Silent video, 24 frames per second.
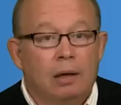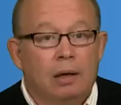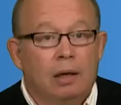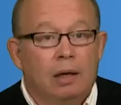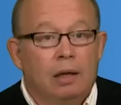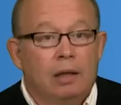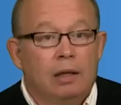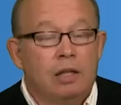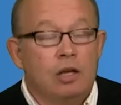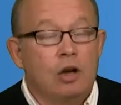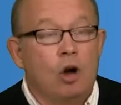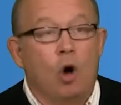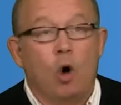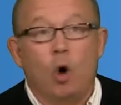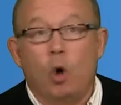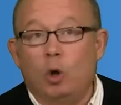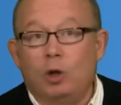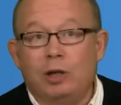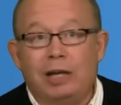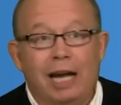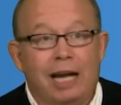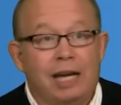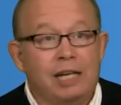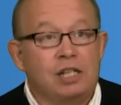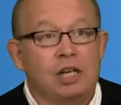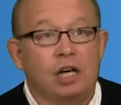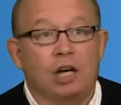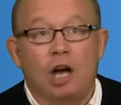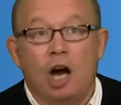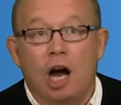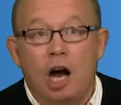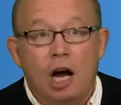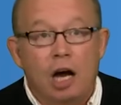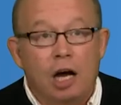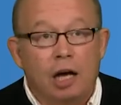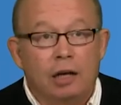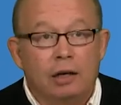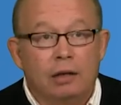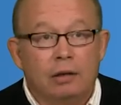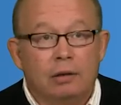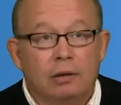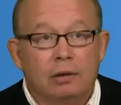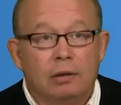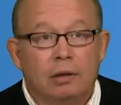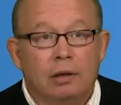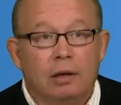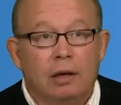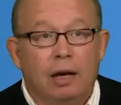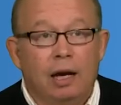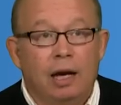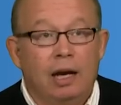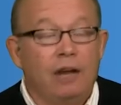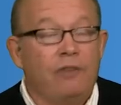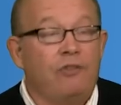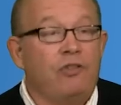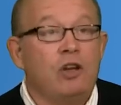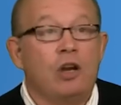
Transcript: The old days are gone. And if